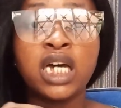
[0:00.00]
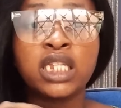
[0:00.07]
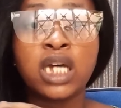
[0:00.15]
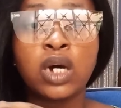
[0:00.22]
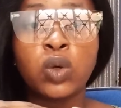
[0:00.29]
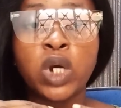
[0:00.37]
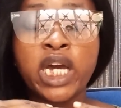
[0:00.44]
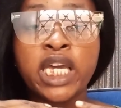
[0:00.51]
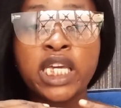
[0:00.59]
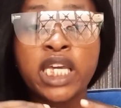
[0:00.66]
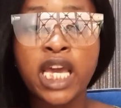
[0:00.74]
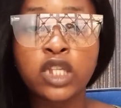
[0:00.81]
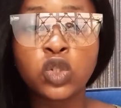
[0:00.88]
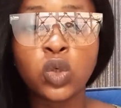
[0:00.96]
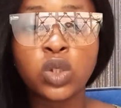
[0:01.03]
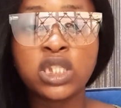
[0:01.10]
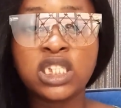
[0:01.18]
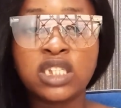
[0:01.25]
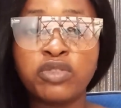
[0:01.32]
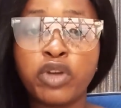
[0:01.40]
Now,
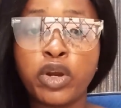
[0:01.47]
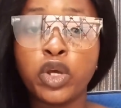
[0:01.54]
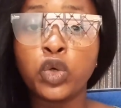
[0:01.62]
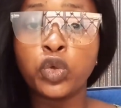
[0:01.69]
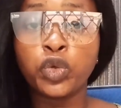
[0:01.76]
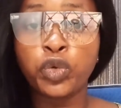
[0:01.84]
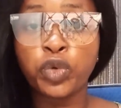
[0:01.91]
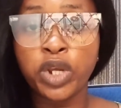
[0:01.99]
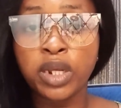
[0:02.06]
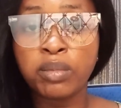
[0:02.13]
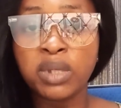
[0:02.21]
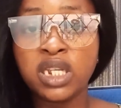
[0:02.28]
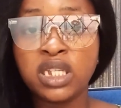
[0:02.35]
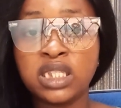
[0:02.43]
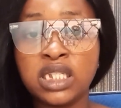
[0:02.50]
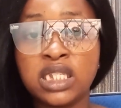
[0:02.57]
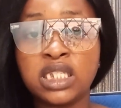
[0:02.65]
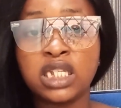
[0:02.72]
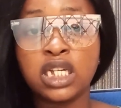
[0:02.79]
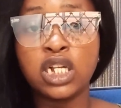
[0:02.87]
Caretone is a very good cream. It
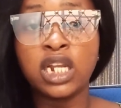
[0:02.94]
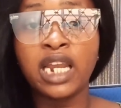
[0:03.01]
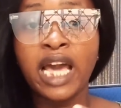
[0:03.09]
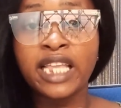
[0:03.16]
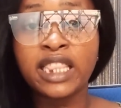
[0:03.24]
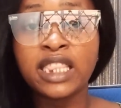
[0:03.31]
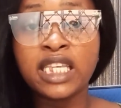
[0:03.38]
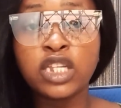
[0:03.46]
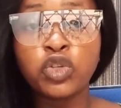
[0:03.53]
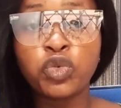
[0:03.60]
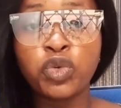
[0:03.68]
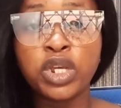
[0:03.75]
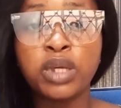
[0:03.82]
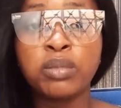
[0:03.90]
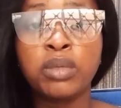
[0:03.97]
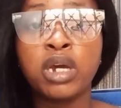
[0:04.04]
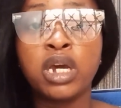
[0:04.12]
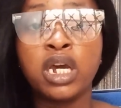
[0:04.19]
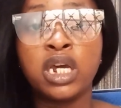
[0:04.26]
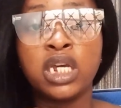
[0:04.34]
is a lightening cream.
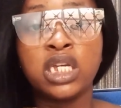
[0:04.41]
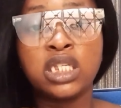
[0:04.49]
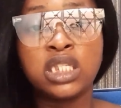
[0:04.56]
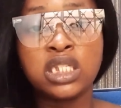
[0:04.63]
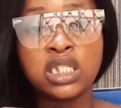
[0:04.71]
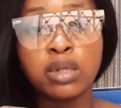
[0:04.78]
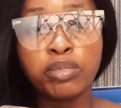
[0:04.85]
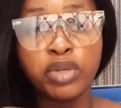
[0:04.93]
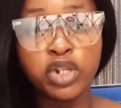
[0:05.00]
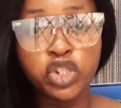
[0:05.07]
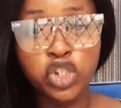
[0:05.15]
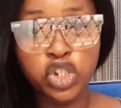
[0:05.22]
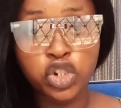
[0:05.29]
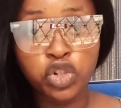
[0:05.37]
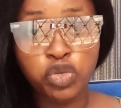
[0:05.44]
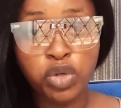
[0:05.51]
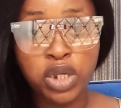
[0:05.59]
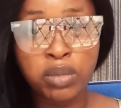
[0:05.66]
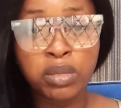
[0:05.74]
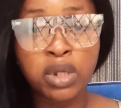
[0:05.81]
It is a bleaching
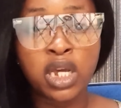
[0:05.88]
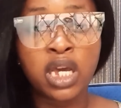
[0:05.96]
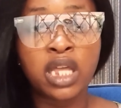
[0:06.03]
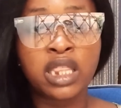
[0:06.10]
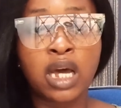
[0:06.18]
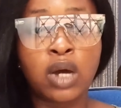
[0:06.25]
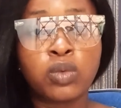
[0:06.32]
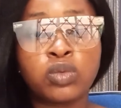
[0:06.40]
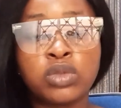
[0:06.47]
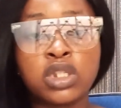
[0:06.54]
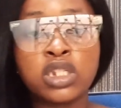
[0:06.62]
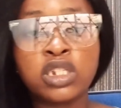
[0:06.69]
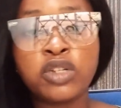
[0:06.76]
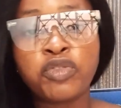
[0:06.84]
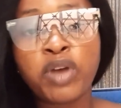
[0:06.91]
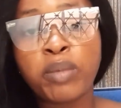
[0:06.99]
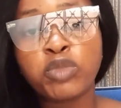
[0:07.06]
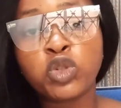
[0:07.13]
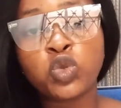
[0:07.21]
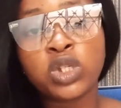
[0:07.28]
cream. Now, the
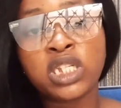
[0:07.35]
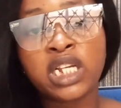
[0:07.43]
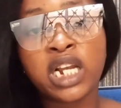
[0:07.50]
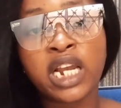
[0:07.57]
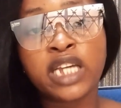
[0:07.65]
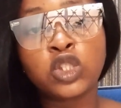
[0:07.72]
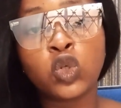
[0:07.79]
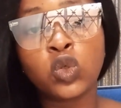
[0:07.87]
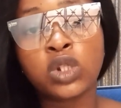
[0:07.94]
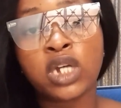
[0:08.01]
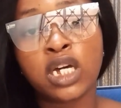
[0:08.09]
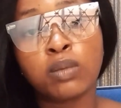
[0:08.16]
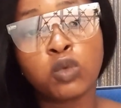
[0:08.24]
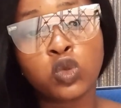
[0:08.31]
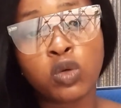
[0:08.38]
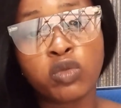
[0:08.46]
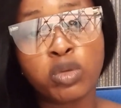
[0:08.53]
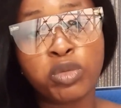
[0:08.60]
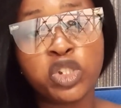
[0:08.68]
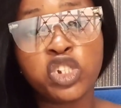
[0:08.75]
difference between Caretone and most
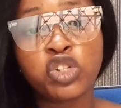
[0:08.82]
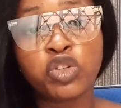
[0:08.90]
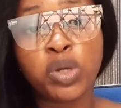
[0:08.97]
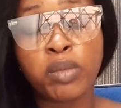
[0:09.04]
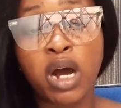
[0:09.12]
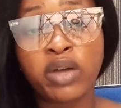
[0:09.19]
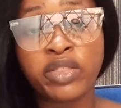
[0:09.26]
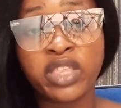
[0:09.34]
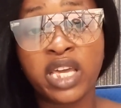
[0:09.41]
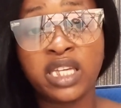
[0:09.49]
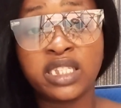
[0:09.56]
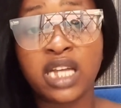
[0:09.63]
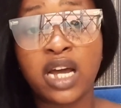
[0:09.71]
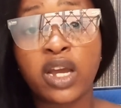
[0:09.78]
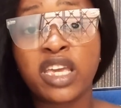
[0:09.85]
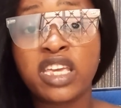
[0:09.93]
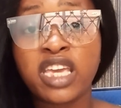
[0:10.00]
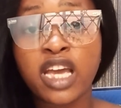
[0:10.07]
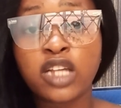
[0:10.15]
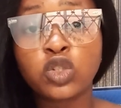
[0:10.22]
of the bleaching cream out there is that
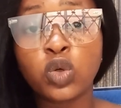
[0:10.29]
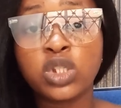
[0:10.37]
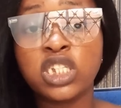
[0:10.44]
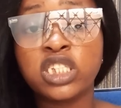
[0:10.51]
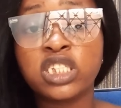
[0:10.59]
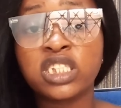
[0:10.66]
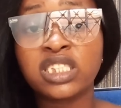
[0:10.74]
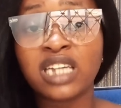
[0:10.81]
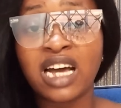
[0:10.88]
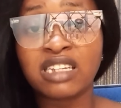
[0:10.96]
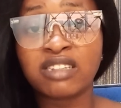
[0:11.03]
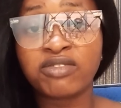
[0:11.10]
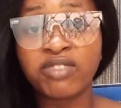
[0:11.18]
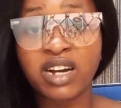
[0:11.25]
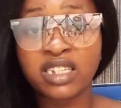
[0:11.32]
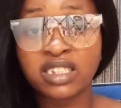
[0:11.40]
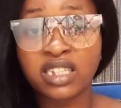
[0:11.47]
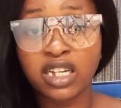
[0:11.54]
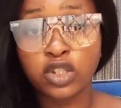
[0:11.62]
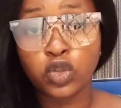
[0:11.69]
Caretone isn't as
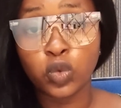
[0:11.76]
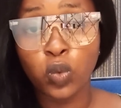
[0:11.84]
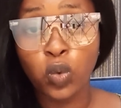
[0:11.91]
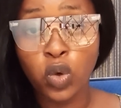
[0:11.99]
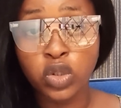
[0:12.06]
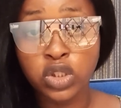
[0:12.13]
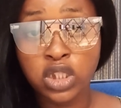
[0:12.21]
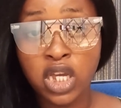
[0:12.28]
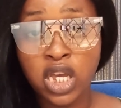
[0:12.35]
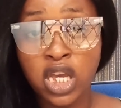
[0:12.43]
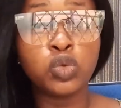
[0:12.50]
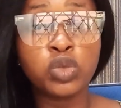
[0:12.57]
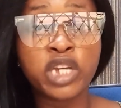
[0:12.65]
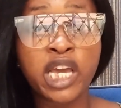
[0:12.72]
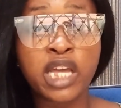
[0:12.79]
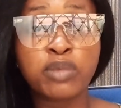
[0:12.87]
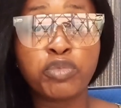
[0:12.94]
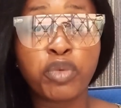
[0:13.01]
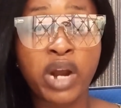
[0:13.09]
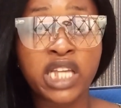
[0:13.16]
fast as you want. You won't
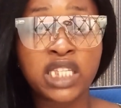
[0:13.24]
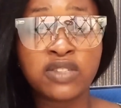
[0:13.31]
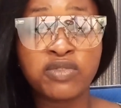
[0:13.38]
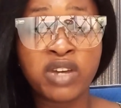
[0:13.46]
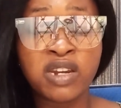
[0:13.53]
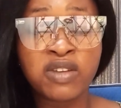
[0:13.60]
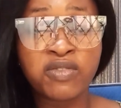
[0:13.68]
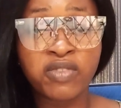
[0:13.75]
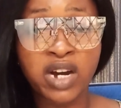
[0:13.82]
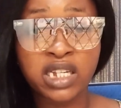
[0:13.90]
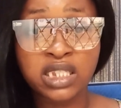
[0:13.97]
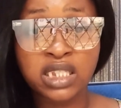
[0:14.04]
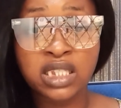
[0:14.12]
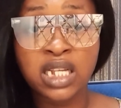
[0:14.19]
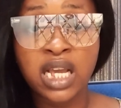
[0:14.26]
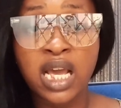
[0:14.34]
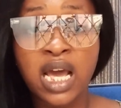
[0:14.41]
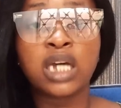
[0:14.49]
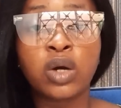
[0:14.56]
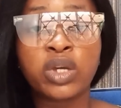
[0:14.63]
get bright very
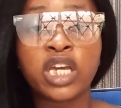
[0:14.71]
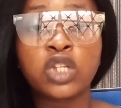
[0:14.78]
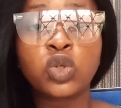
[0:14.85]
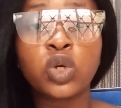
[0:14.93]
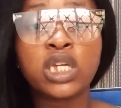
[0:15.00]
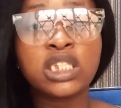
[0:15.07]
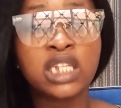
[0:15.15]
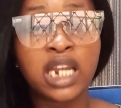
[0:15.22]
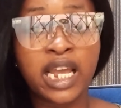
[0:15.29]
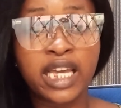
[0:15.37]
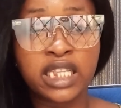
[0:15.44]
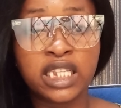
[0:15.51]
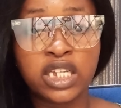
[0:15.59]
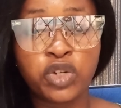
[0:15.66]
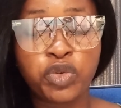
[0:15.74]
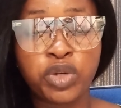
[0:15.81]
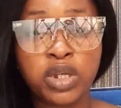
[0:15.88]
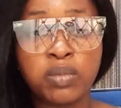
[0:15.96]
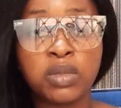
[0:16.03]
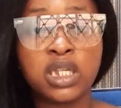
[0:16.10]
fast. Now, Caretone is a lightening
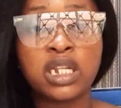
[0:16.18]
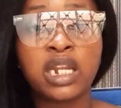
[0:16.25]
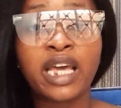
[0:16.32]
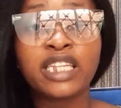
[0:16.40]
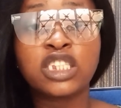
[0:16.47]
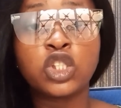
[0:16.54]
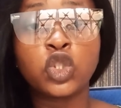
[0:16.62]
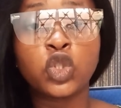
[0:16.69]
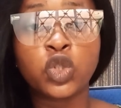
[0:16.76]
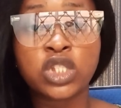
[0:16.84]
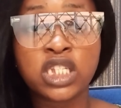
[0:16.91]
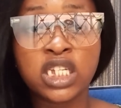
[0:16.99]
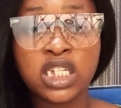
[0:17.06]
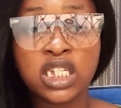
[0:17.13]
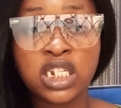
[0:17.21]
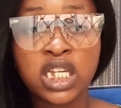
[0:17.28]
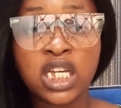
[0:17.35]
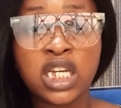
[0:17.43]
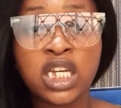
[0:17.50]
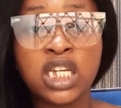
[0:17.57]
cream. It lightens your skin.
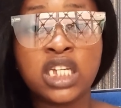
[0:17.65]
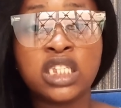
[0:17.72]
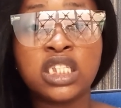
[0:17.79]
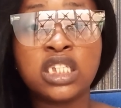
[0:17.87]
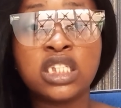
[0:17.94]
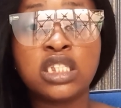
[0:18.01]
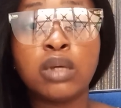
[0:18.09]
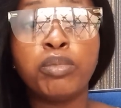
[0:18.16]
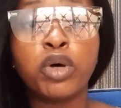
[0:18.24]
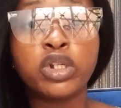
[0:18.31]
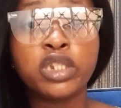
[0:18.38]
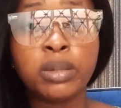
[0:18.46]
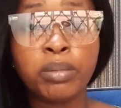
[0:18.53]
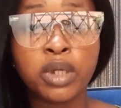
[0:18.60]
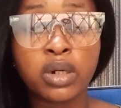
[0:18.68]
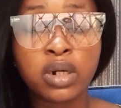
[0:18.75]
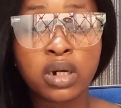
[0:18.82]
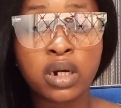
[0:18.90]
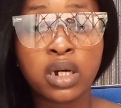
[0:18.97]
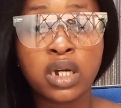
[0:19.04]
It is a body
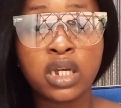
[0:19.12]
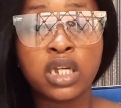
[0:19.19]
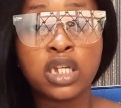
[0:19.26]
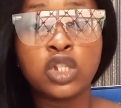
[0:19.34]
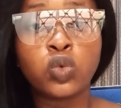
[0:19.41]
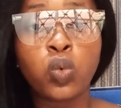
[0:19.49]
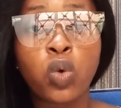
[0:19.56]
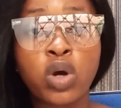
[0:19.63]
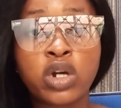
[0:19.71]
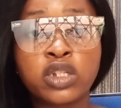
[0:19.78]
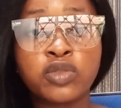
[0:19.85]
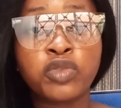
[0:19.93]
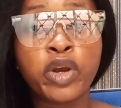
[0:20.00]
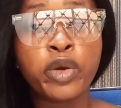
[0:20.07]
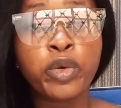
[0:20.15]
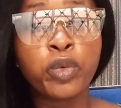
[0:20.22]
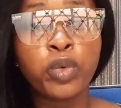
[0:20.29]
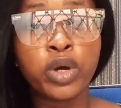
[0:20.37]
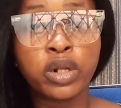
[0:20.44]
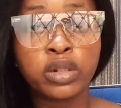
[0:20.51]
milk. It works very
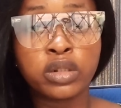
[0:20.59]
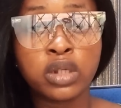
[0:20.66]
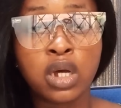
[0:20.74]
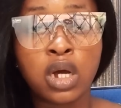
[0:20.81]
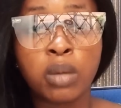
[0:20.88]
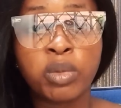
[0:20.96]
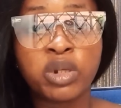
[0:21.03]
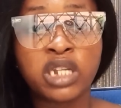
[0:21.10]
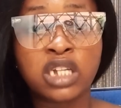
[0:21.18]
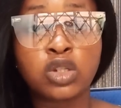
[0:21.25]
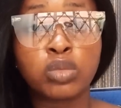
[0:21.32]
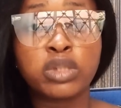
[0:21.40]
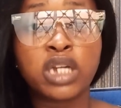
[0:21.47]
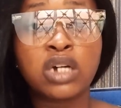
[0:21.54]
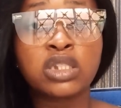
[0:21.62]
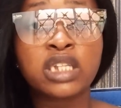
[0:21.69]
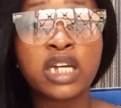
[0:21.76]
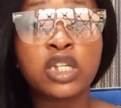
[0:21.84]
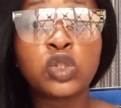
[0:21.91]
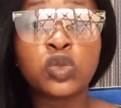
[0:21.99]
well. But there are some
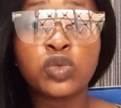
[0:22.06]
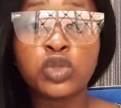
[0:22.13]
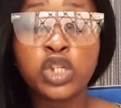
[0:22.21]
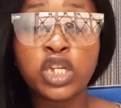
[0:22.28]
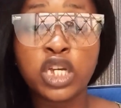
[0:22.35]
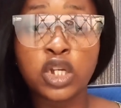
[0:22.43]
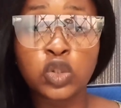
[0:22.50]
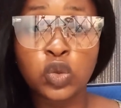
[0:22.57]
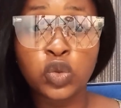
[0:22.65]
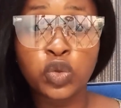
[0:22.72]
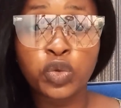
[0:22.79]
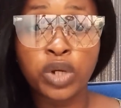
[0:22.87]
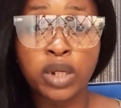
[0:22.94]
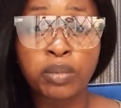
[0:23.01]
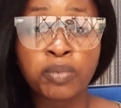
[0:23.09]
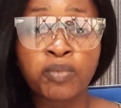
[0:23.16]
downsides to Caretone cream.